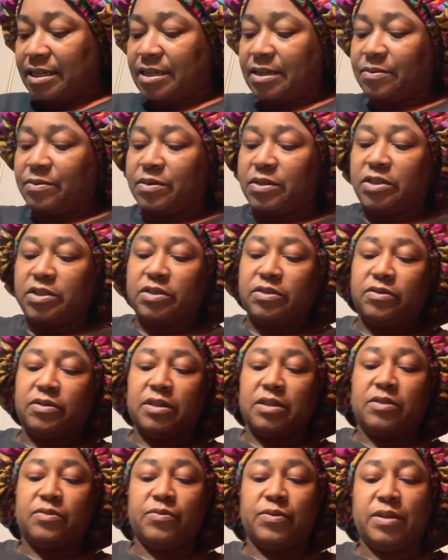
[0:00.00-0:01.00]
I want to show you
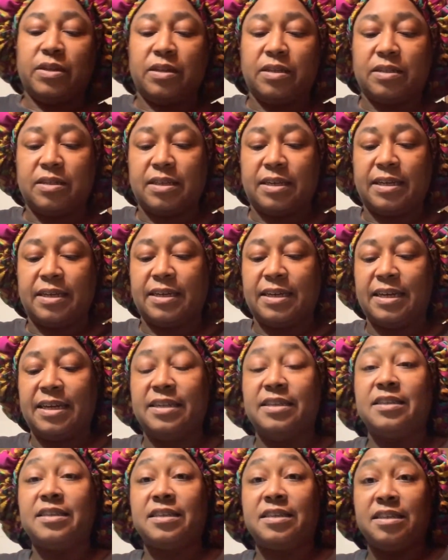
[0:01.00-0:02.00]
guys what it looks like.
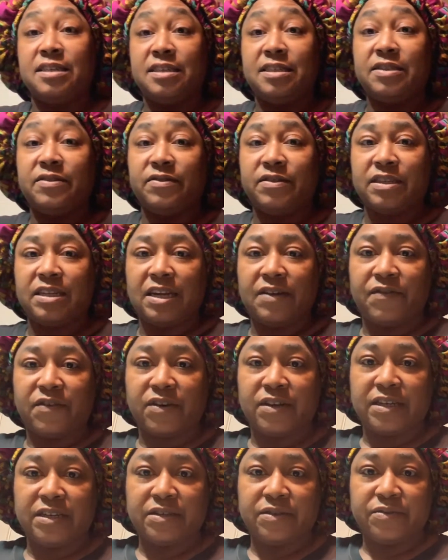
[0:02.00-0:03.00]
And considering that I've
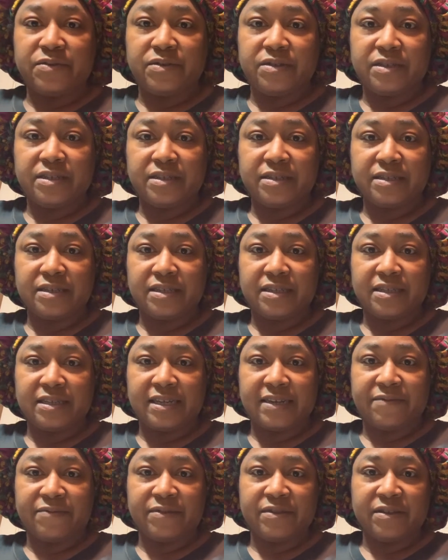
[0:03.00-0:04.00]
already used it,
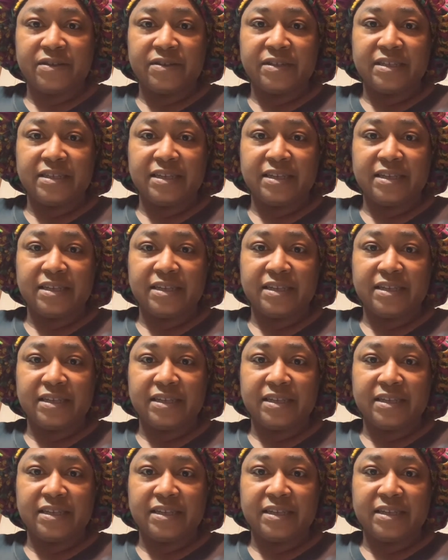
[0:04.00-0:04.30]
when on the